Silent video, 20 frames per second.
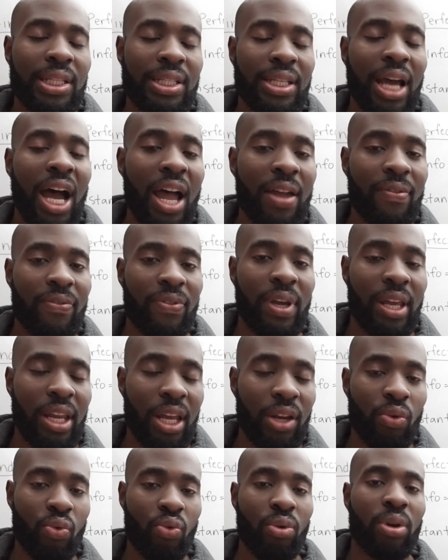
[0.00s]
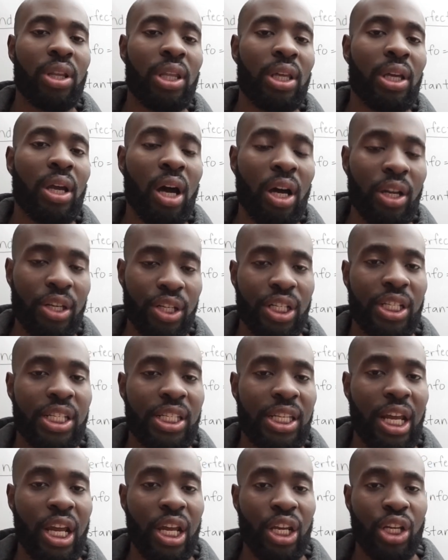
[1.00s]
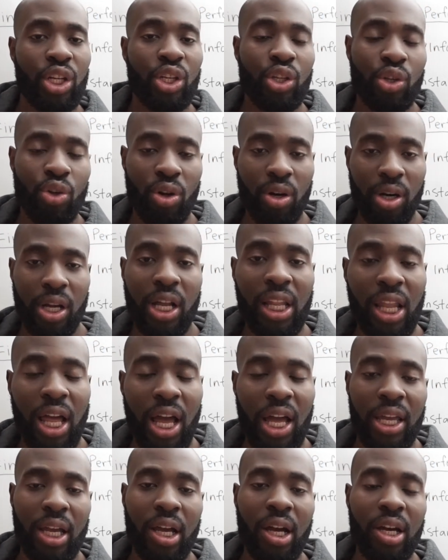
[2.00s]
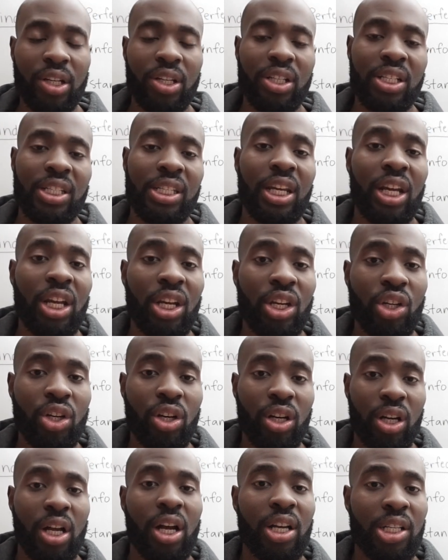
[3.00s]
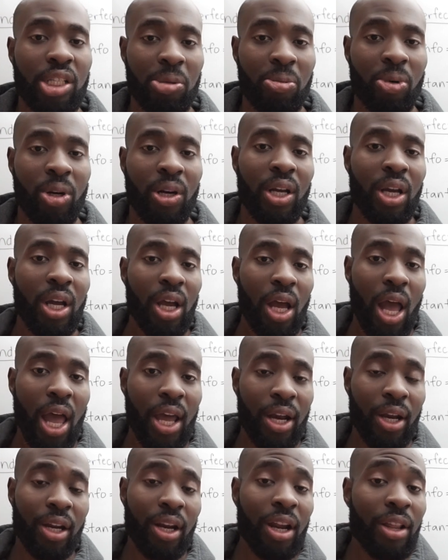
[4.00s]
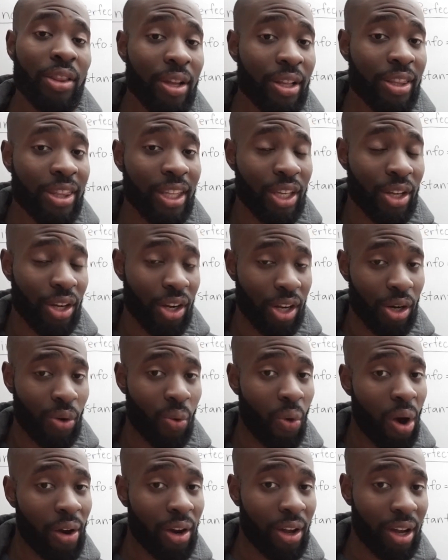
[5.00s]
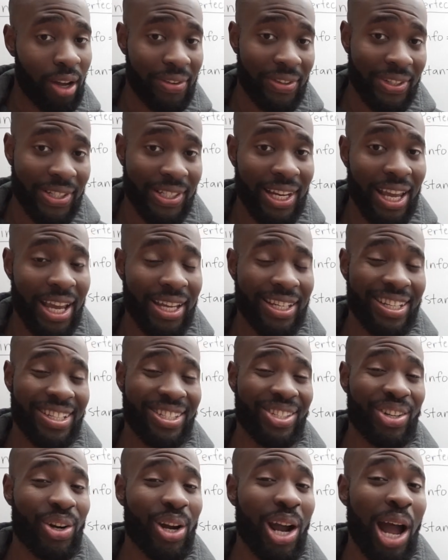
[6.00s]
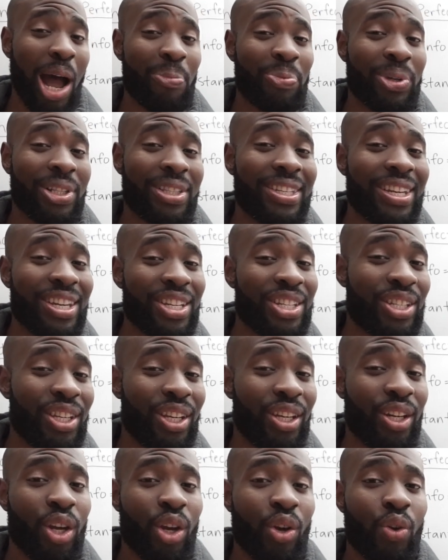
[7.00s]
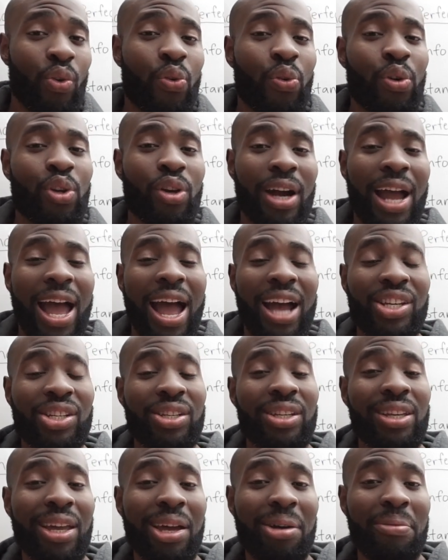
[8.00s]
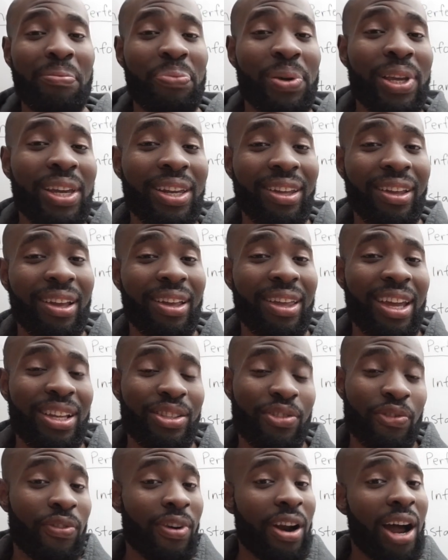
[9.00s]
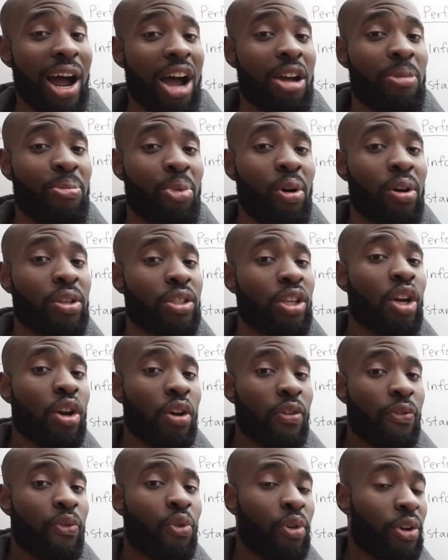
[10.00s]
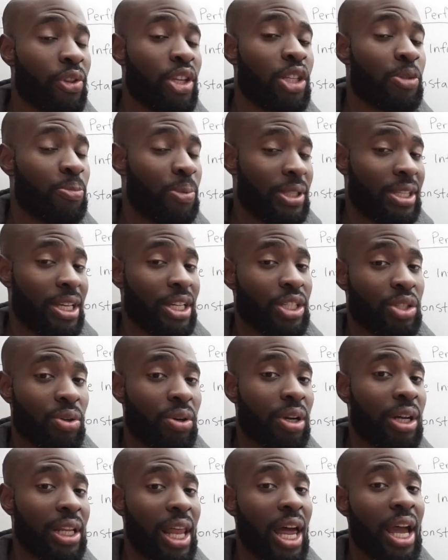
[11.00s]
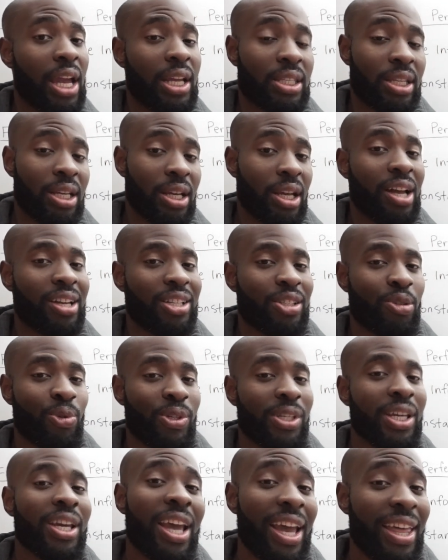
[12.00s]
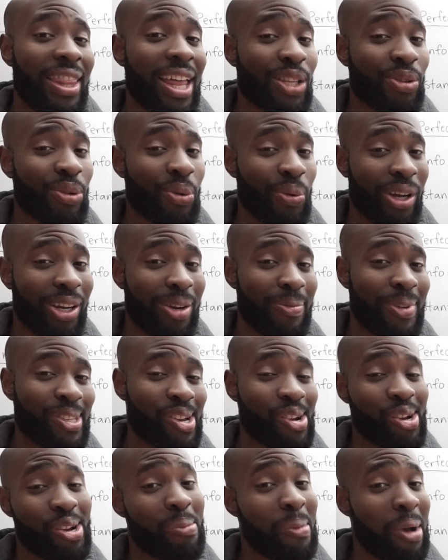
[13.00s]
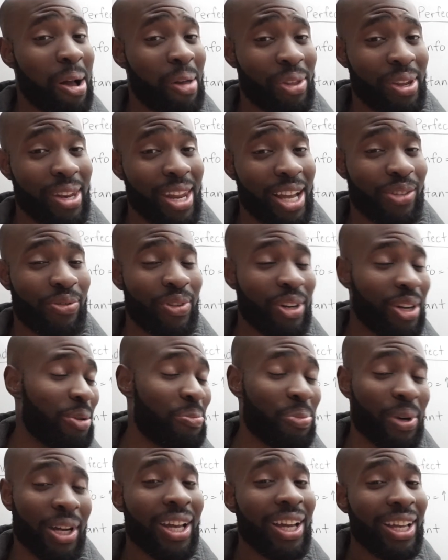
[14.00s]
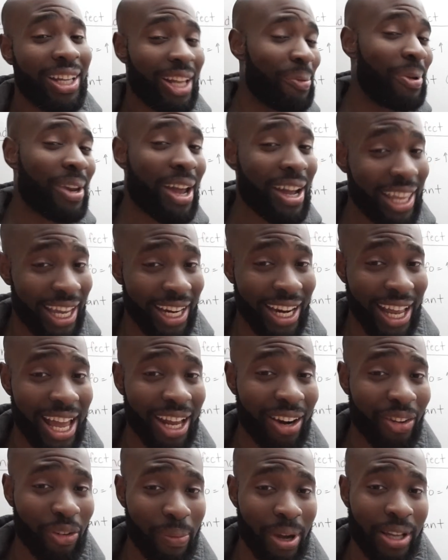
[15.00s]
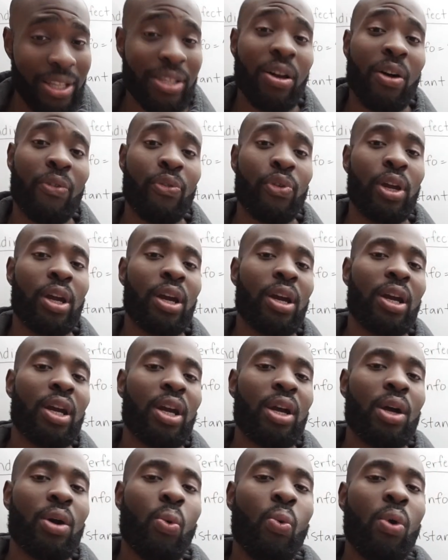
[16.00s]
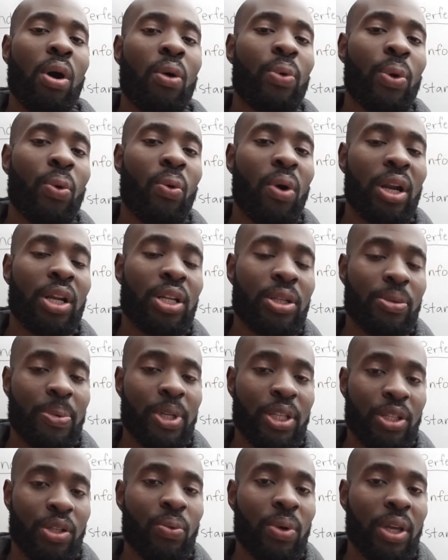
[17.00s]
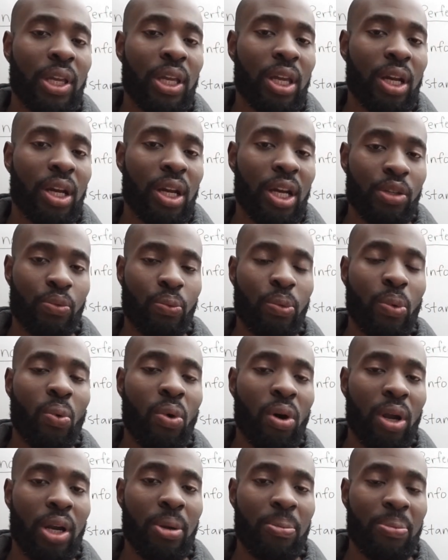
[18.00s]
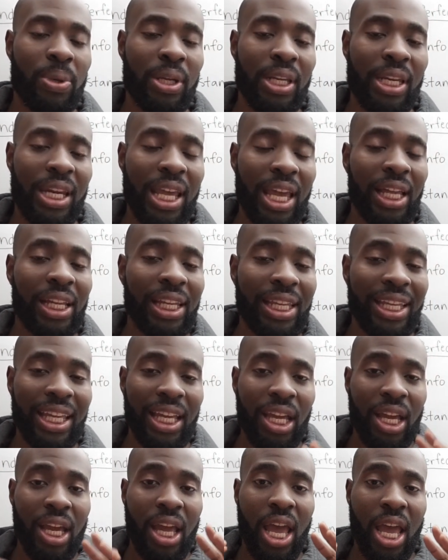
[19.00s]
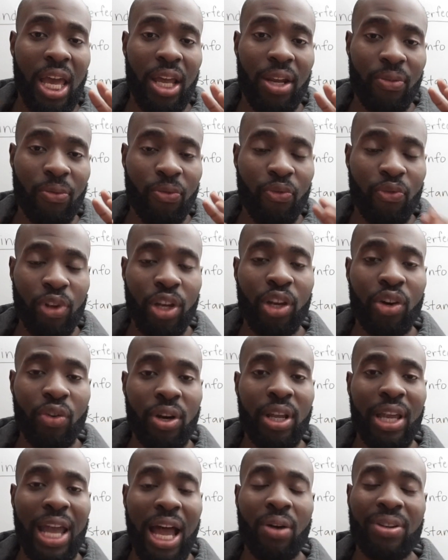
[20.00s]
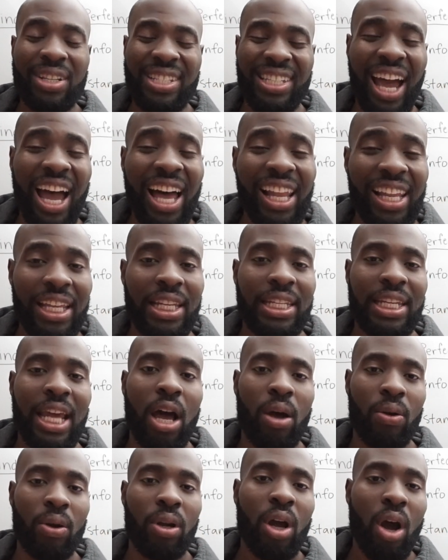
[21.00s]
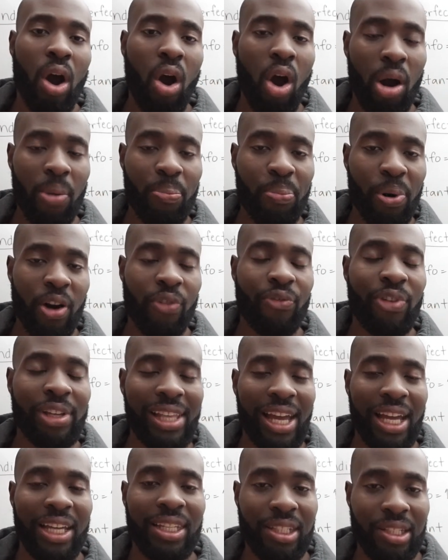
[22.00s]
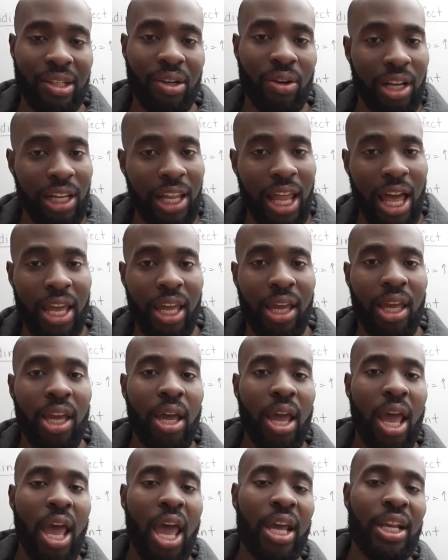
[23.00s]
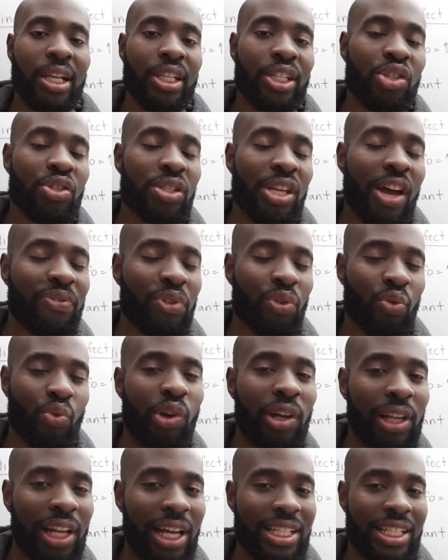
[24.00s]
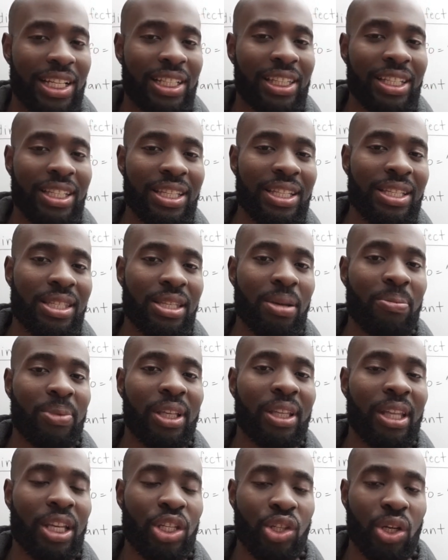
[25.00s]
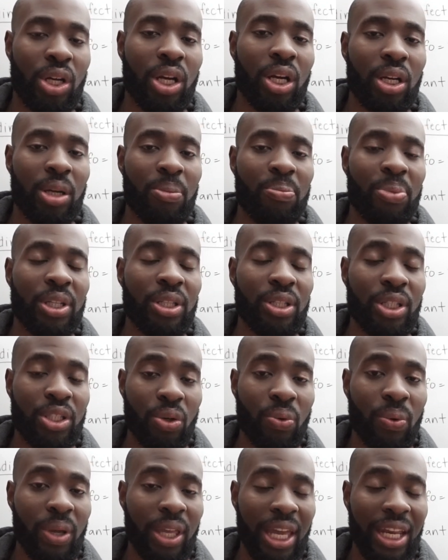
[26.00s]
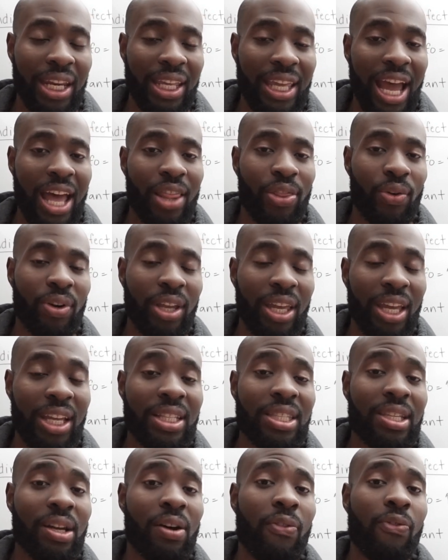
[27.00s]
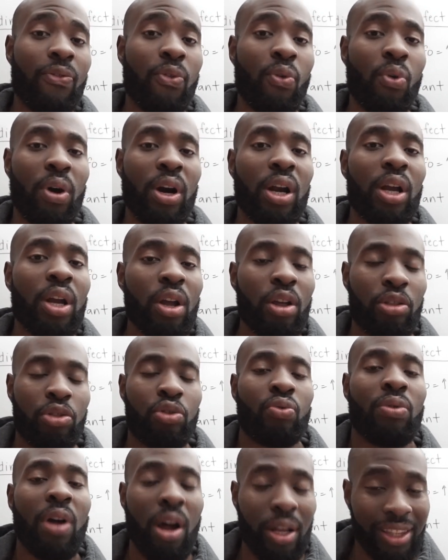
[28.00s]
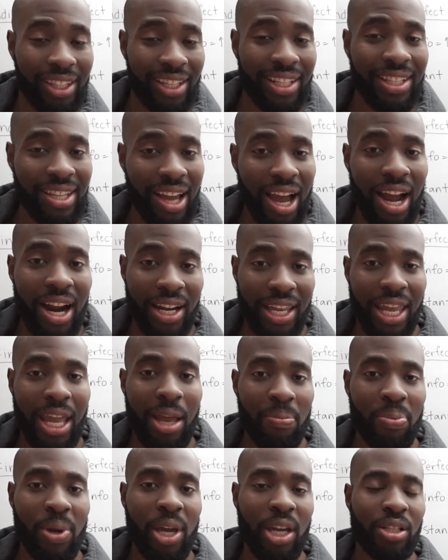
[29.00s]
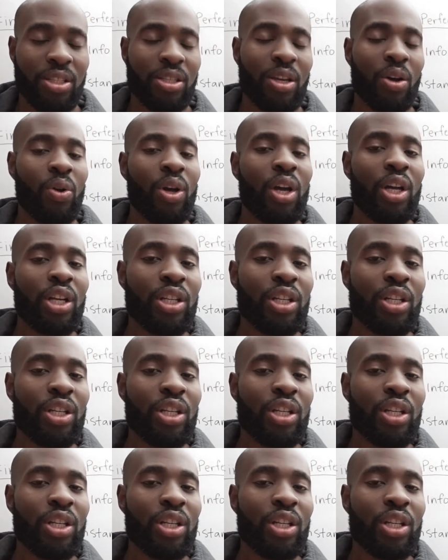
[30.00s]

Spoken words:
dive in and really understand your client, understand your customer. And another thing you're going to want to understand is your competition, who you're actually competing against for eyeballs for these potential clients and customers. And that's what we're going to be talking about in the next video. But let me not get ahead of myself here. What we want to be doing here is we want to be nailing and figuring out, dialing down our perfect ideal client. And you just have to realize that this is something that you're going to be doing and gathering intel for throughout the entire campaign. So